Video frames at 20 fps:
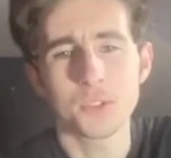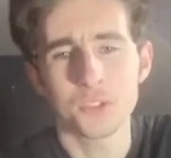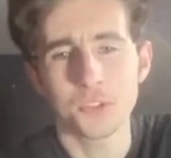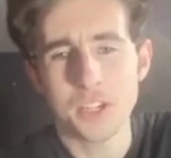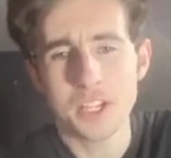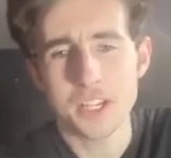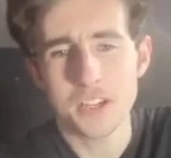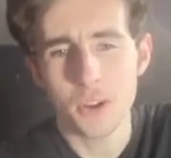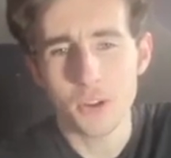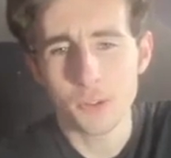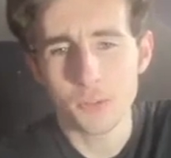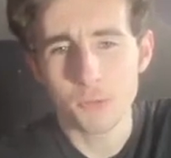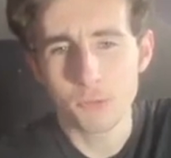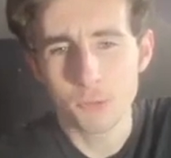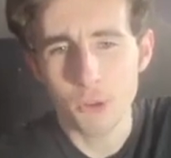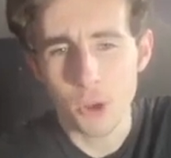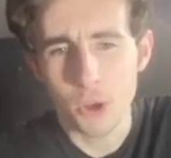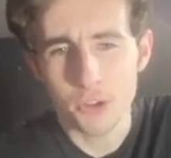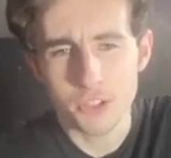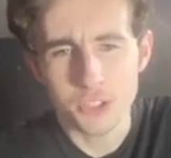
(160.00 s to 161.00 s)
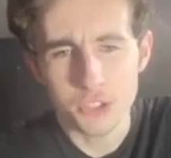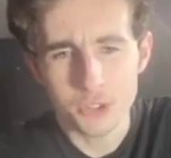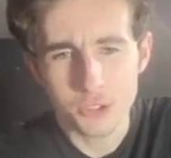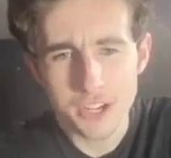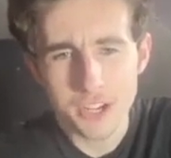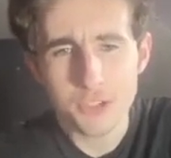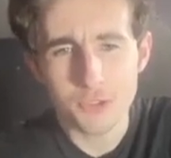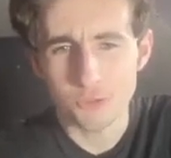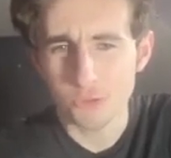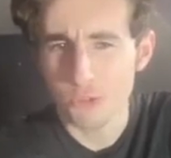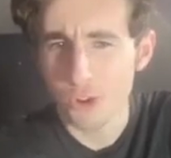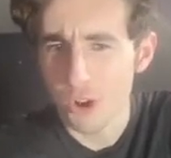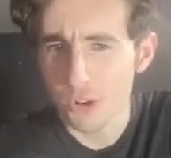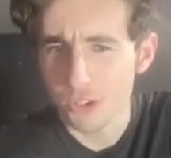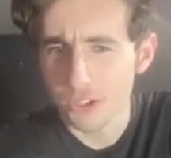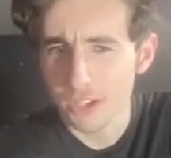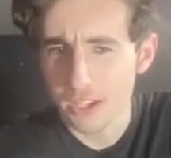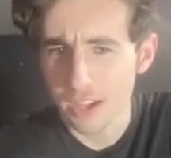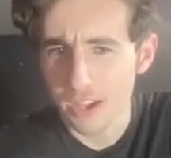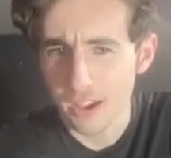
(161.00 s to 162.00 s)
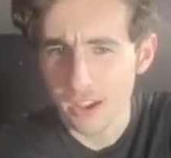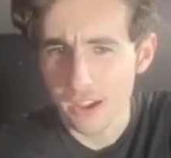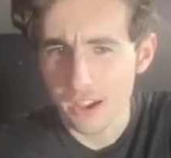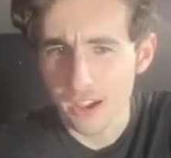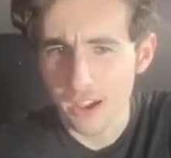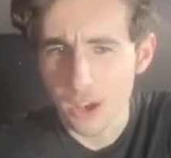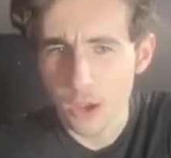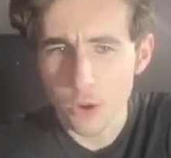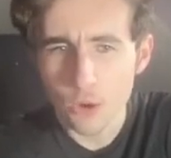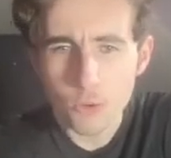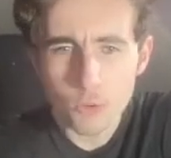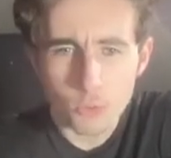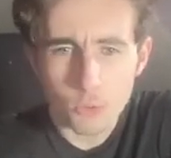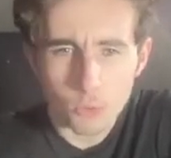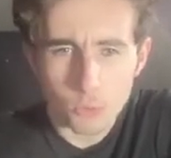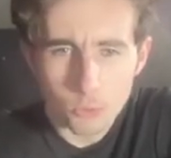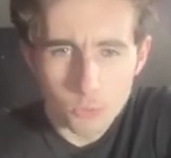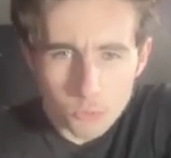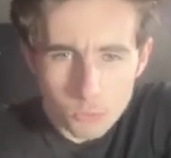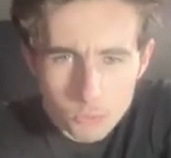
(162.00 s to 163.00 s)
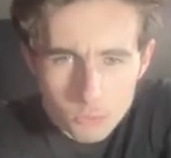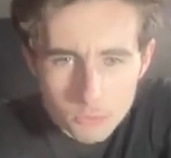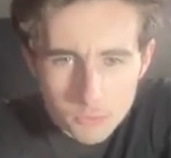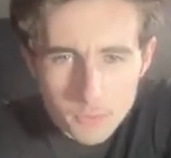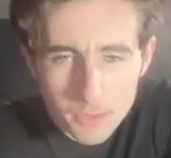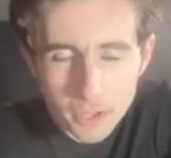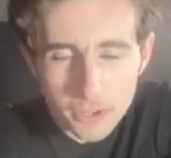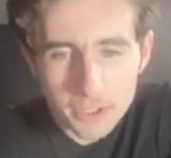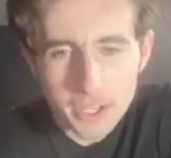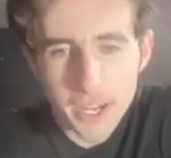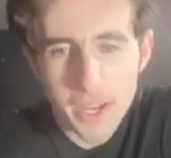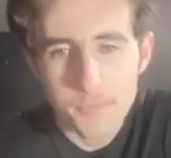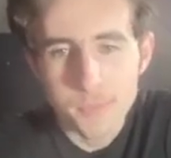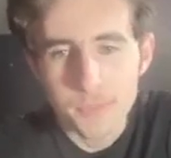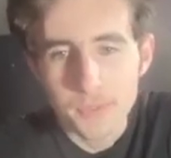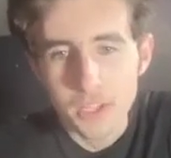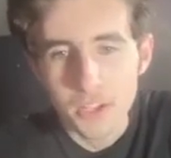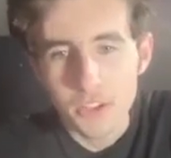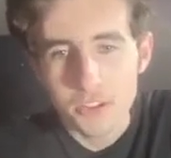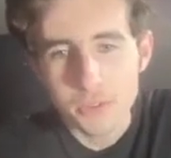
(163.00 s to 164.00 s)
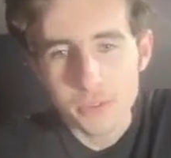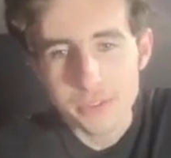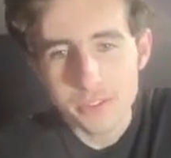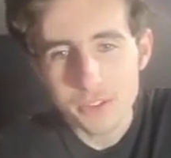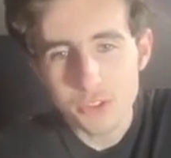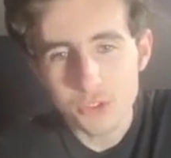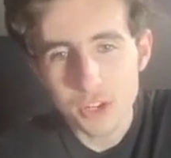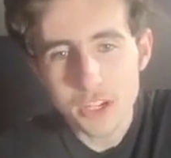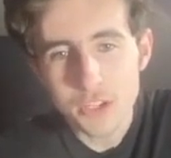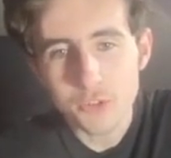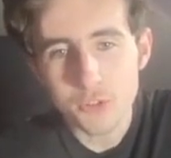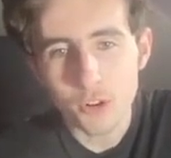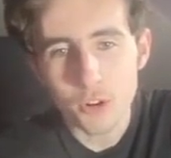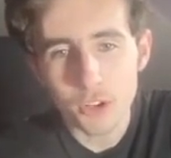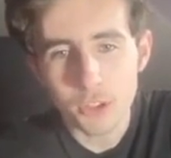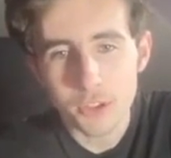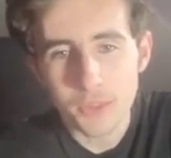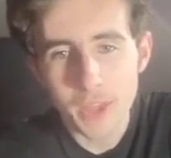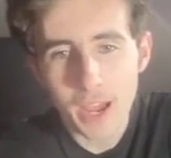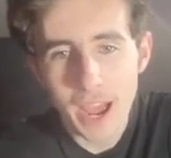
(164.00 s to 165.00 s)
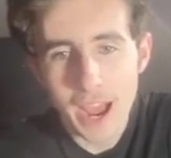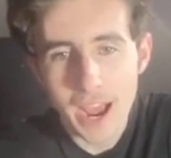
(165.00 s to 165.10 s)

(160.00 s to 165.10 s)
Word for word: tree on a on a strange rock. Uh, oh, okay. So it's a strange rock that